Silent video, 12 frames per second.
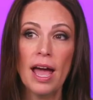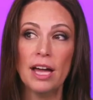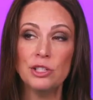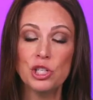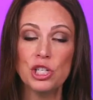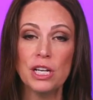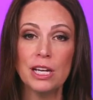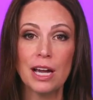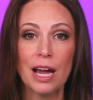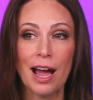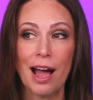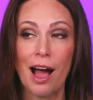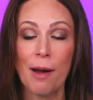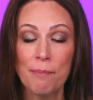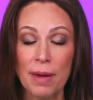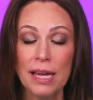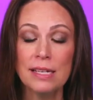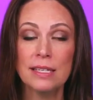And she
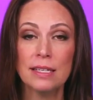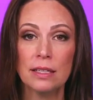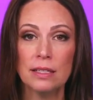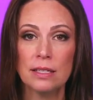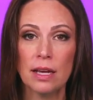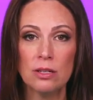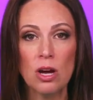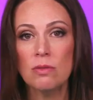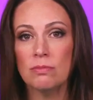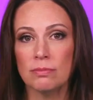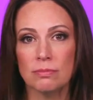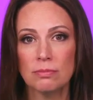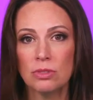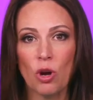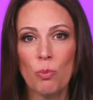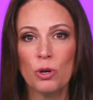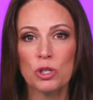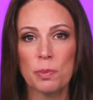amazingly said, no
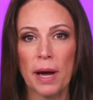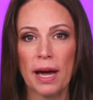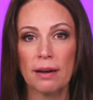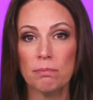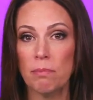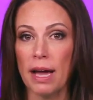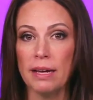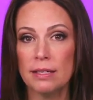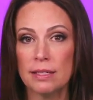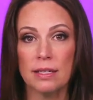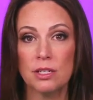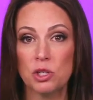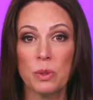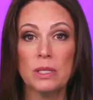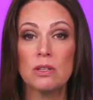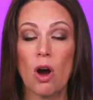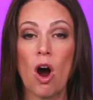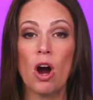pushback. My
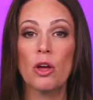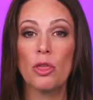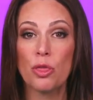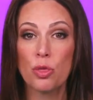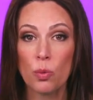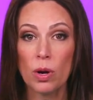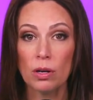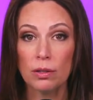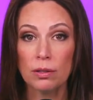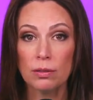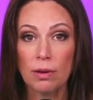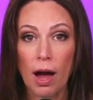constituents are thrilled.